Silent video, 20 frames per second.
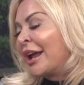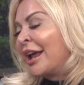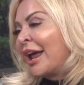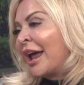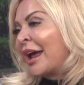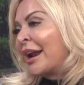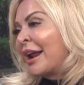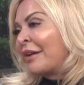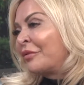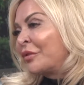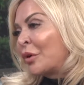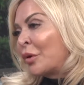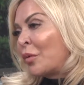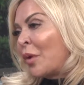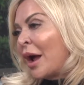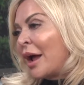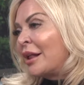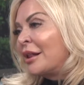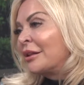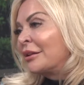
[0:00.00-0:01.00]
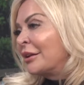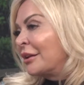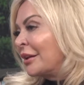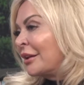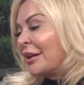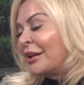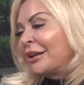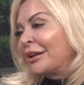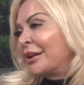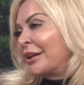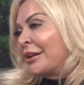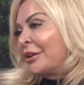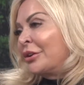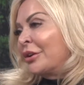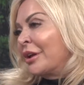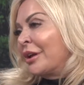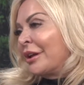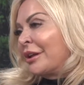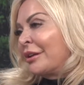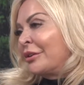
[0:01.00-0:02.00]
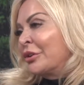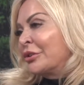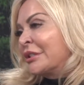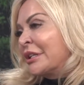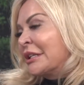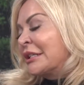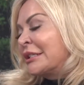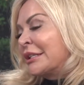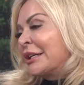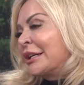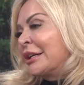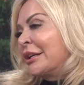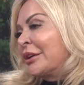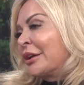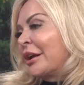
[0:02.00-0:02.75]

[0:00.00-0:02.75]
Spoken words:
And after a while, you're dizzy,